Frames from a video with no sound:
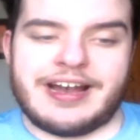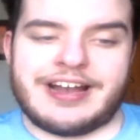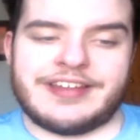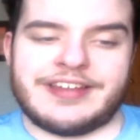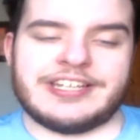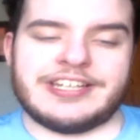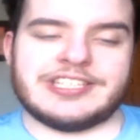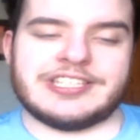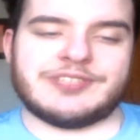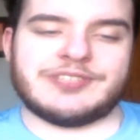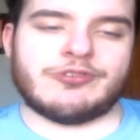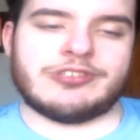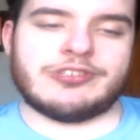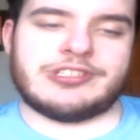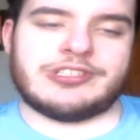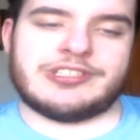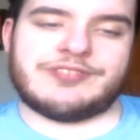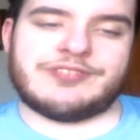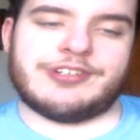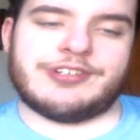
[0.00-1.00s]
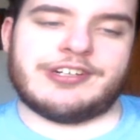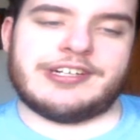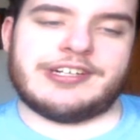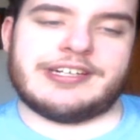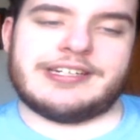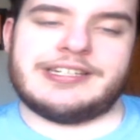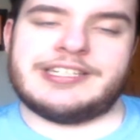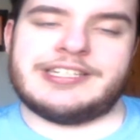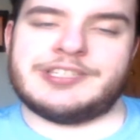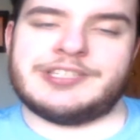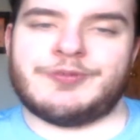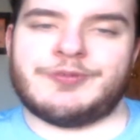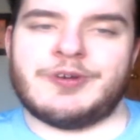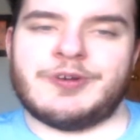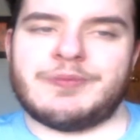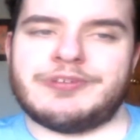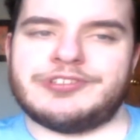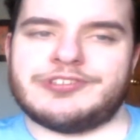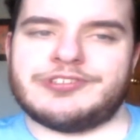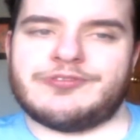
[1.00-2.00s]
I think it's forced as fuck. His
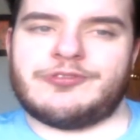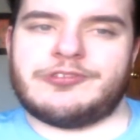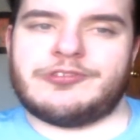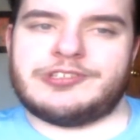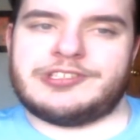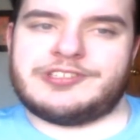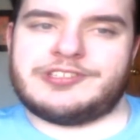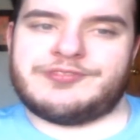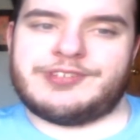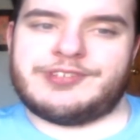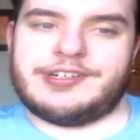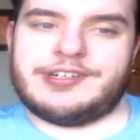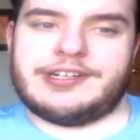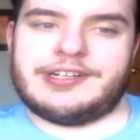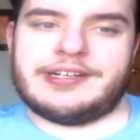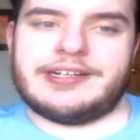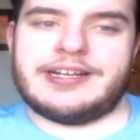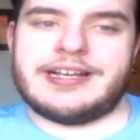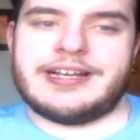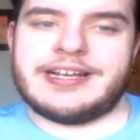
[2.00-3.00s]
promos are forced as fuck.